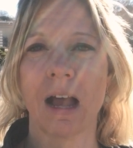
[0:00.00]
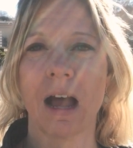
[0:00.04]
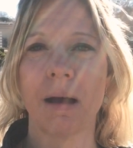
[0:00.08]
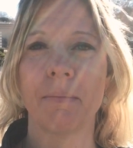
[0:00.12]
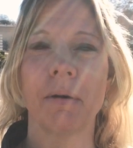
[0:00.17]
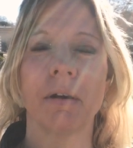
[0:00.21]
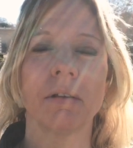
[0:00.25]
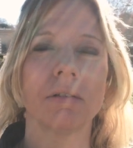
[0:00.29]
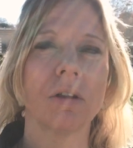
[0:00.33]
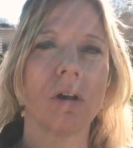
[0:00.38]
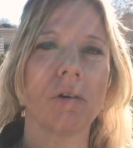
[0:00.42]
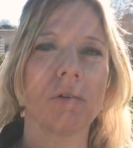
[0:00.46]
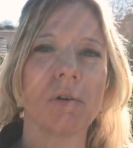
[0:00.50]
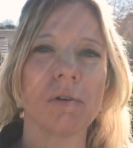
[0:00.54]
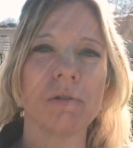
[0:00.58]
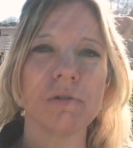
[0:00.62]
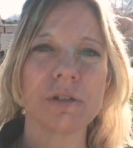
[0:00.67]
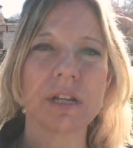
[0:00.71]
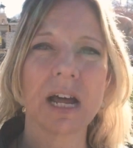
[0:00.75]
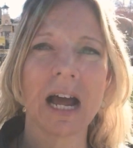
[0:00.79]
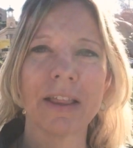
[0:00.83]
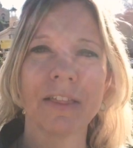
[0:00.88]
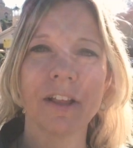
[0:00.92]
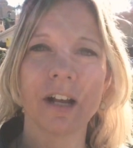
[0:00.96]
How about
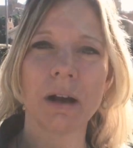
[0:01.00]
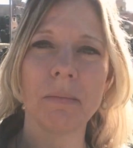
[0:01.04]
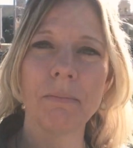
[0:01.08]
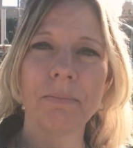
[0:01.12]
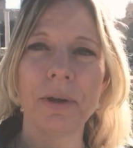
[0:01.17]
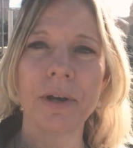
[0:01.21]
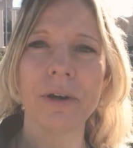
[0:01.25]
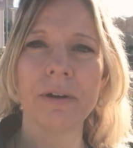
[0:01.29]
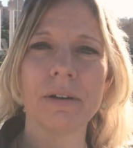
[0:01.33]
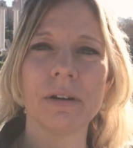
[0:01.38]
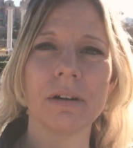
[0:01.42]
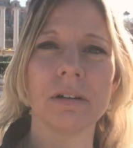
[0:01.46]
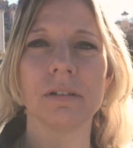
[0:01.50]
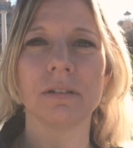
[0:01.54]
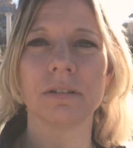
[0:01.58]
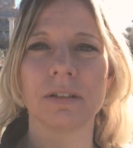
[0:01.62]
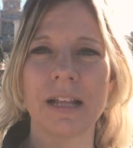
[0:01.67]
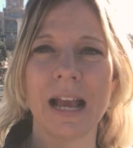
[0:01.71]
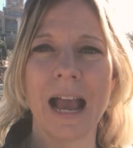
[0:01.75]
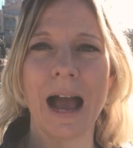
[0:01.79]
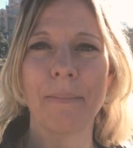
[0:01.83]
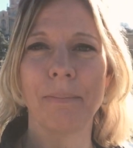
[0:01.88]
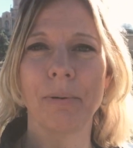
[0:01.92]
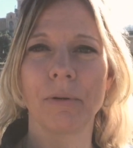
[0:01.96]
logos on the computers?
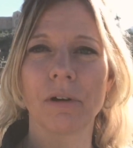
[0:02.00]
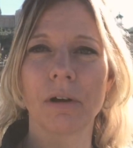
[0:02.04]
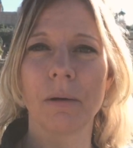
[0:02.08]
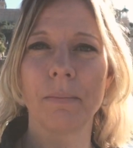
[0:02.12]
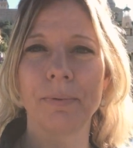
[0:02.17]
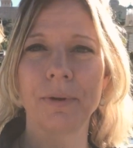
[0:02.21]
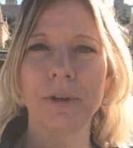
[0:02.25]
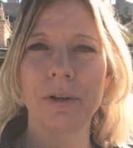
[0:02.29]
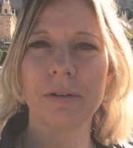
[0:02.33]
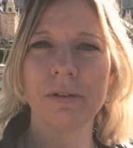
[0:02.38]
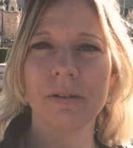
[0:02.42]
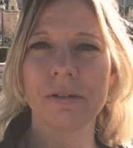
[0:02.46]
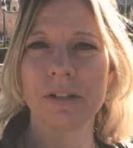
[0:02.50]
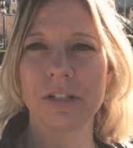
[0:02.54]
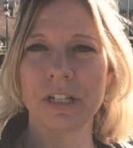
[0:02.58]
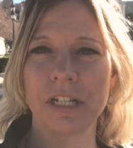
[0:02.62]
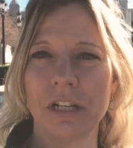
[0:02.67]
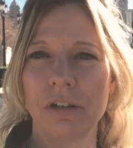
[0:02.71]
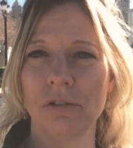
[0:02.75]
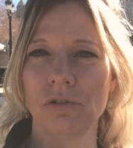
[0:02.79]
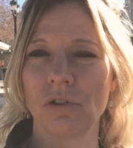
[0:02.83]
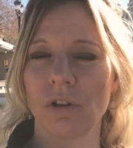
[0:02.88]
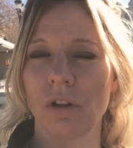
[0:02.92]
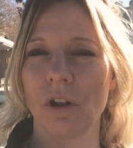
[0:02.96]
The Apple computer is a
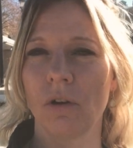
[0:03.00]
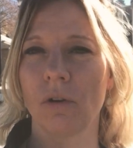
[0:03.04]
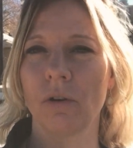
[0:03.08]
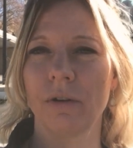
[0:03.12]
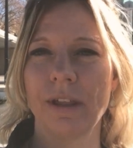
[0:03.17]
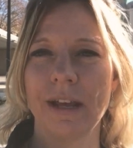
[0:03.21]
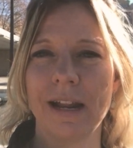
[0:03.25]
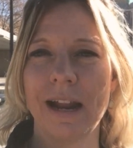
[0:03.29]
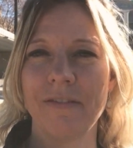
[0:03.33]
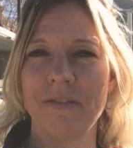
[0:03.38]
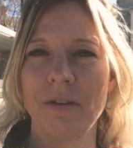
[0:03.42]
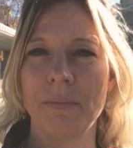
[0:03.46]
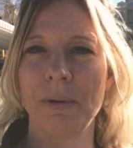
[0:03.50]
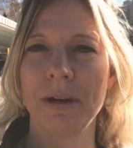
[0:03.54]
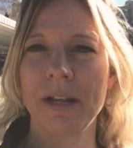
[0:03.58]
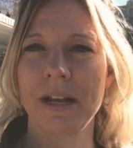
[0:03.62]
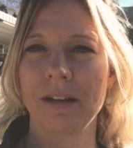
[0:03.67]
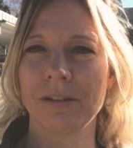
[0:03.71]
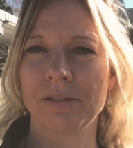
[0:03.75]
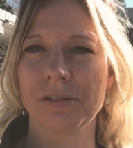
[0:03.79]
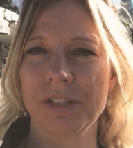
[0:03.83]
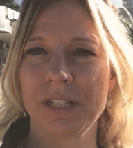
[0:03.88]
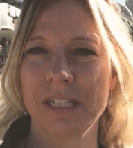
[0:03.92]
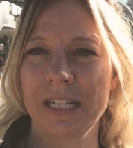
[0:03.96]
huge logo that everybody
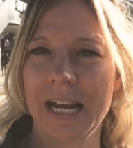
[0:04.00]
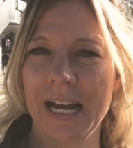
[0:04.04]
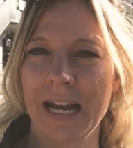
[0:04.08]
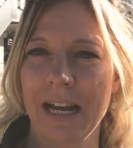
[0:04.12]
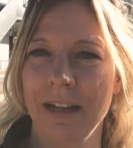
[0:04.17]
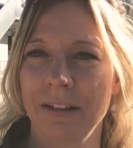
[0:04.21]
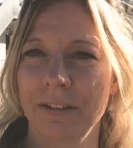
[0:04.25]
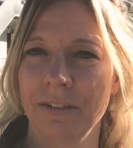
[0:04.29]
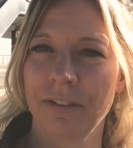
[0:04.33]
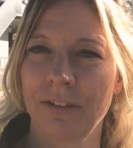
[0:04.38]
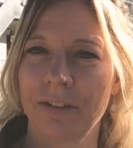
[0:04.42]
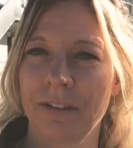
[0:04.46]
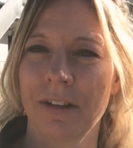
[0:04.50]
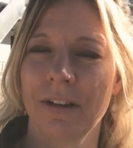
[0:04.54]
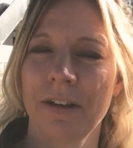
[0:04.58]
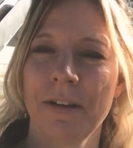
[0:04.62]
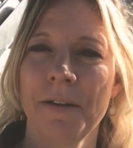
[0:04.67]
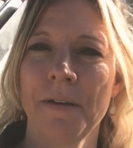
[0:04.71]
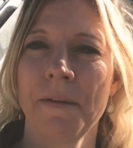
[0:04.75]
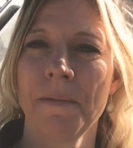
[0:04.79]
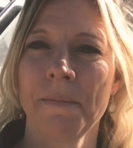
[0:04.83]
understands.